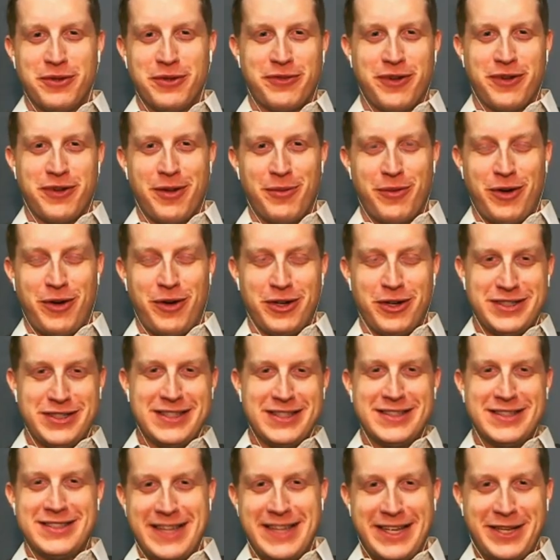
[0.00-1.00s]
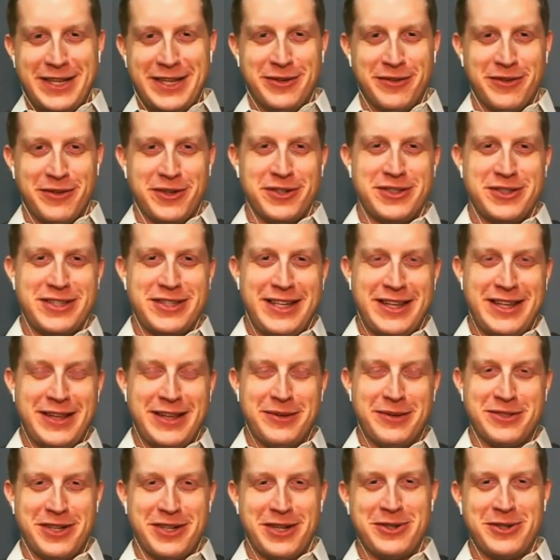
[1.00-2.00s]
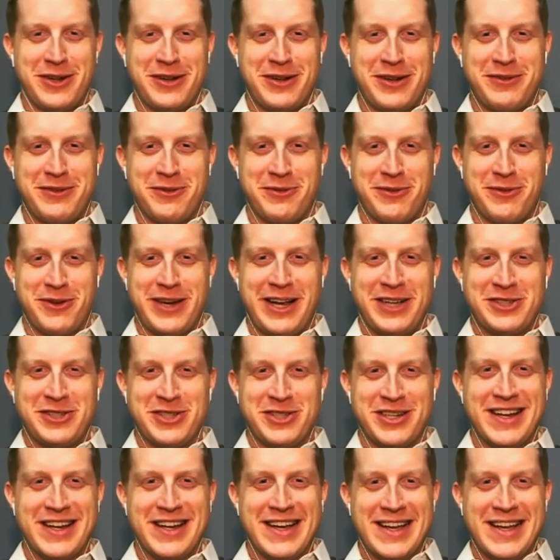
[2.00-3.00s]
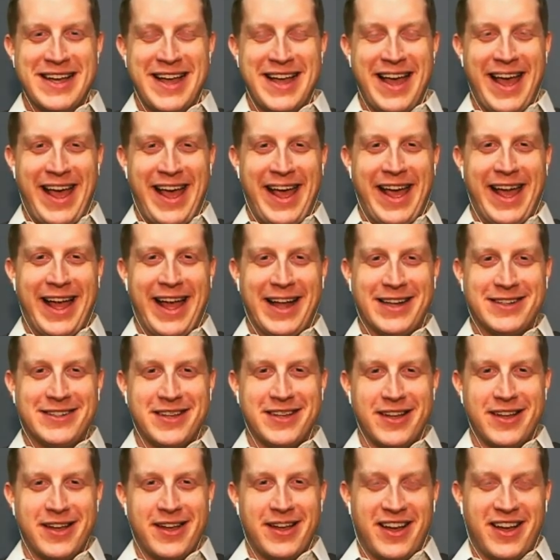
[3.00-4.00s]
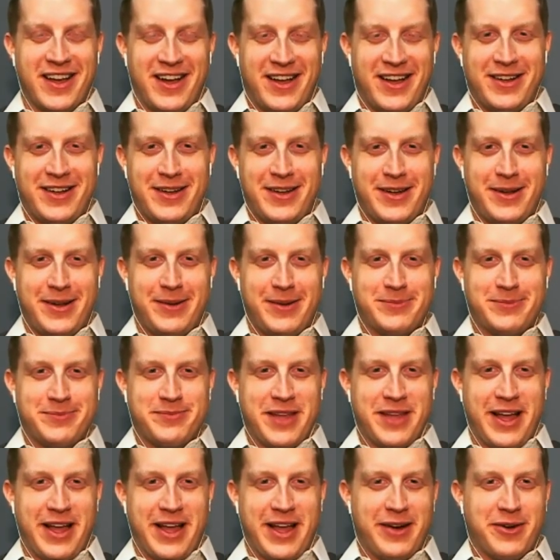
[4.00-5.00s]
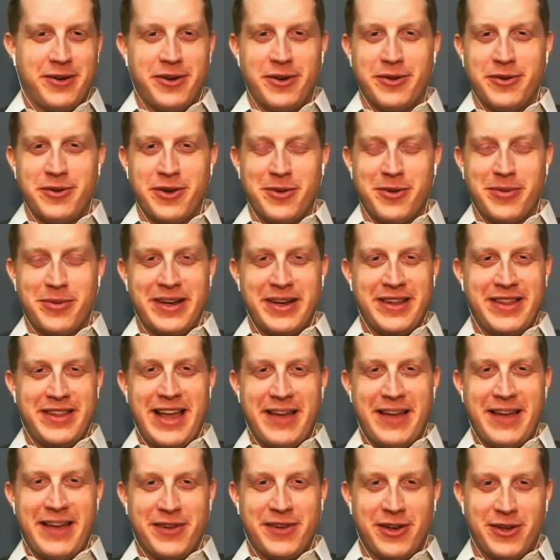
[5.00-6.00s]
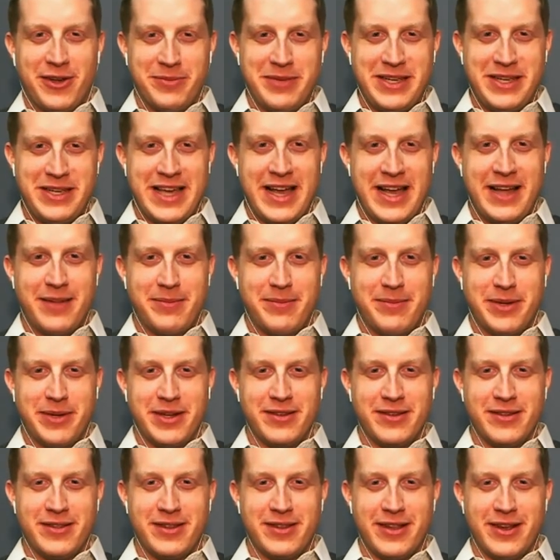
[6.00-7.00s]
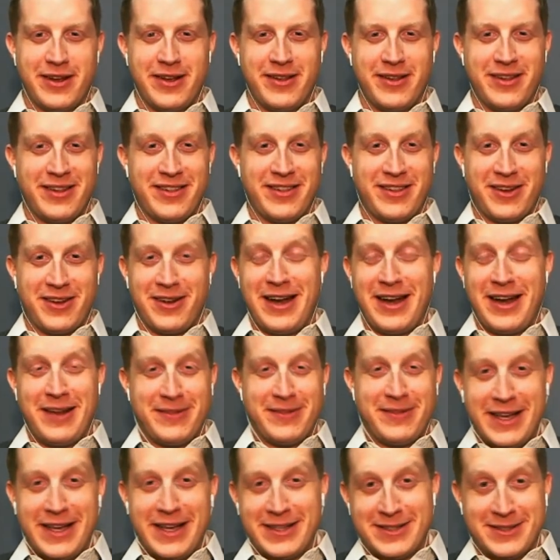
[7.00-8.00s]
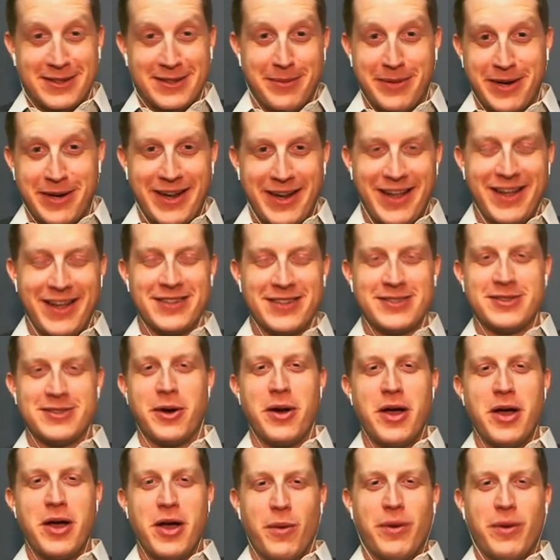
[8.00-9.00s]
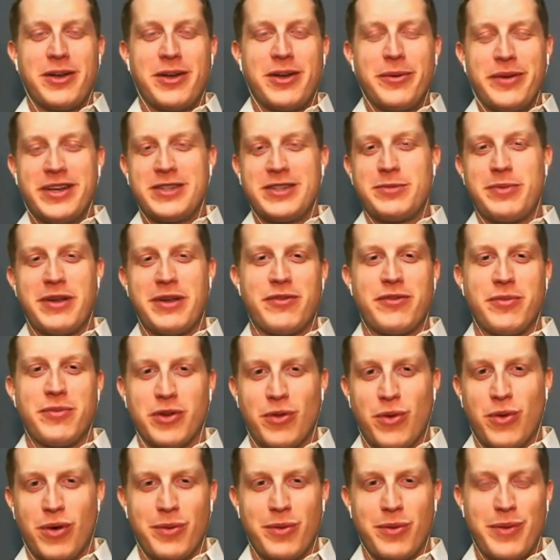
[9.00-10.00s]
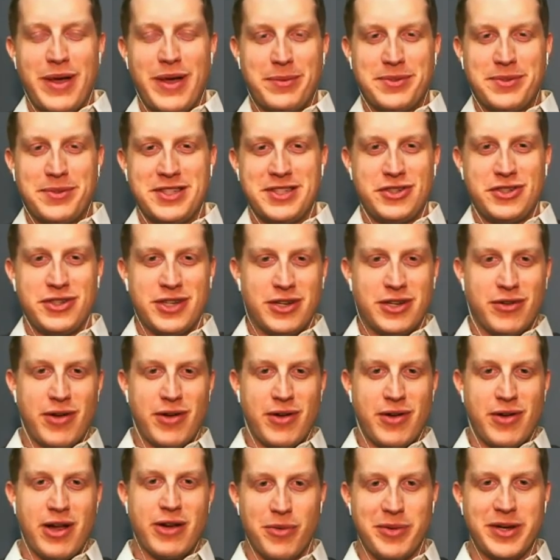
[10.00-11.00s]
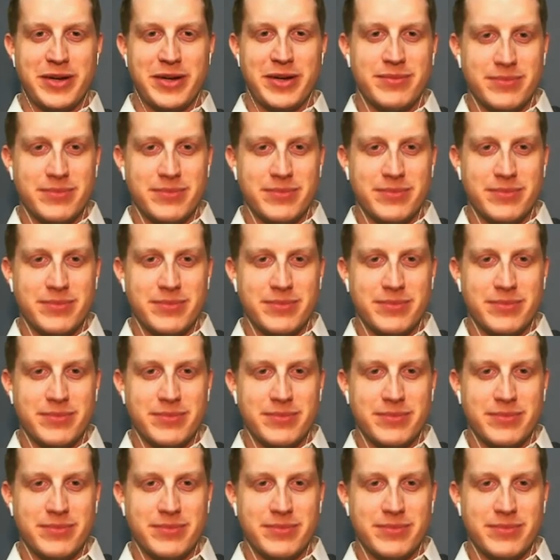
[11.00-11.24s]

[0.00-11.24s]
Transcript: from Washington State University that was an undrafted free agent, and I don't know, nobody. They haven't called me yet, but they're gonna have to add somebody. So what can we expect from the quarterback position in Greg Roman?